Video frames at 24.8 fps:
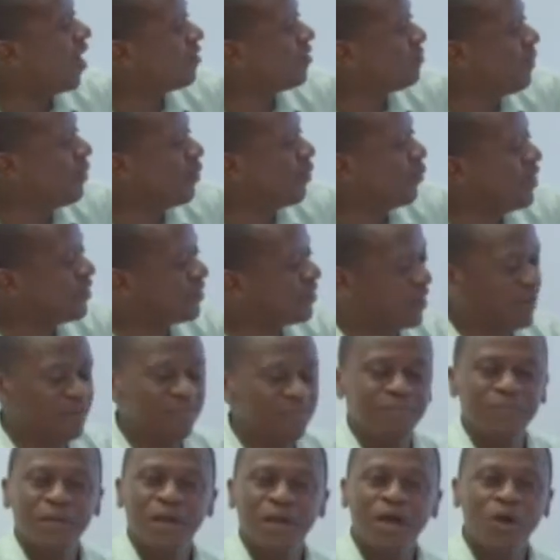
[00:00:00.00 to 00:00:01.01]
has been
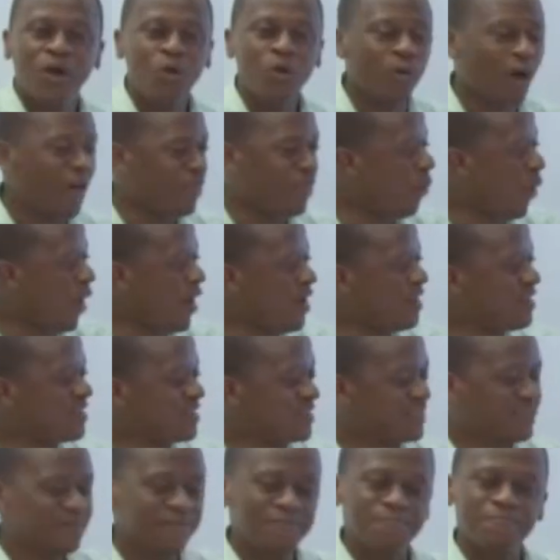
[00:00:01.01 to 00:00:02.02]
written. Look at the
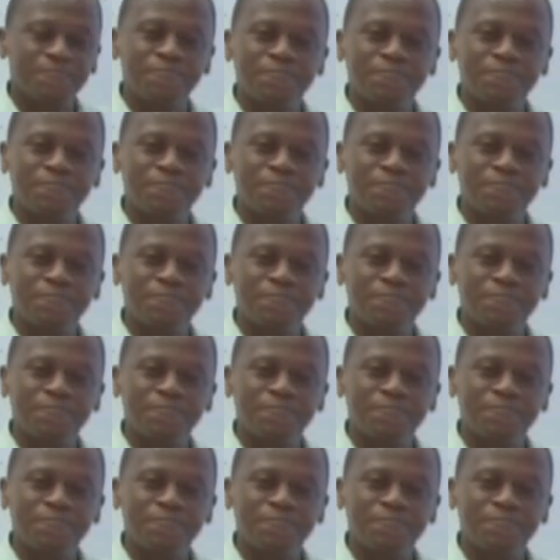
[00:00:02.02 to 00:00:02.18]
words.